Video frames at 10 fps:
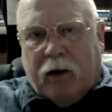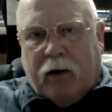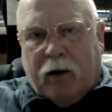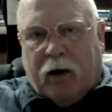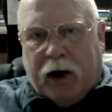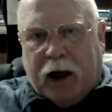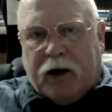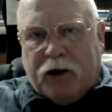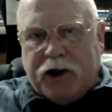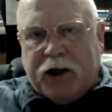on
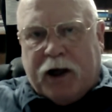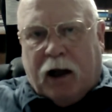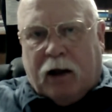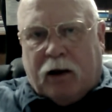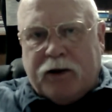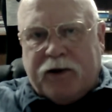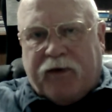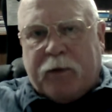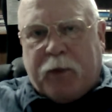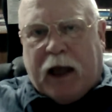energy dollars, if
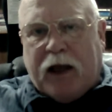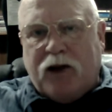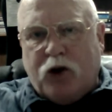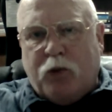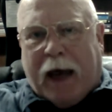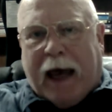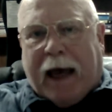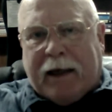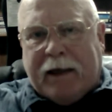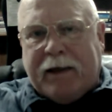it pays you
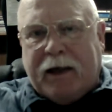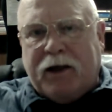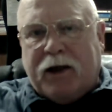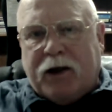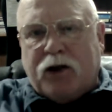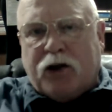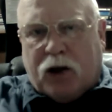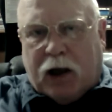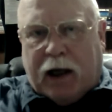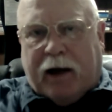back in 10 years or
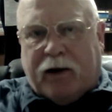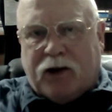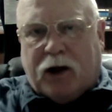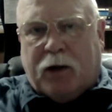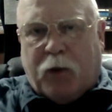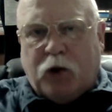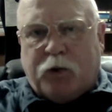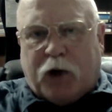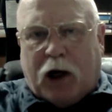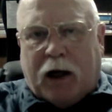less on
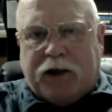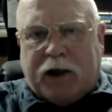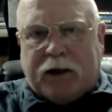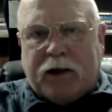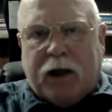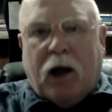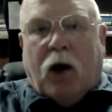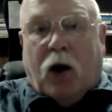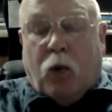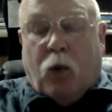most projects,
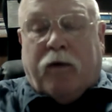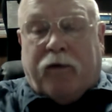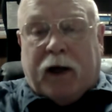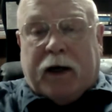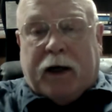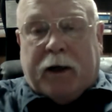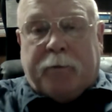we'll fund it.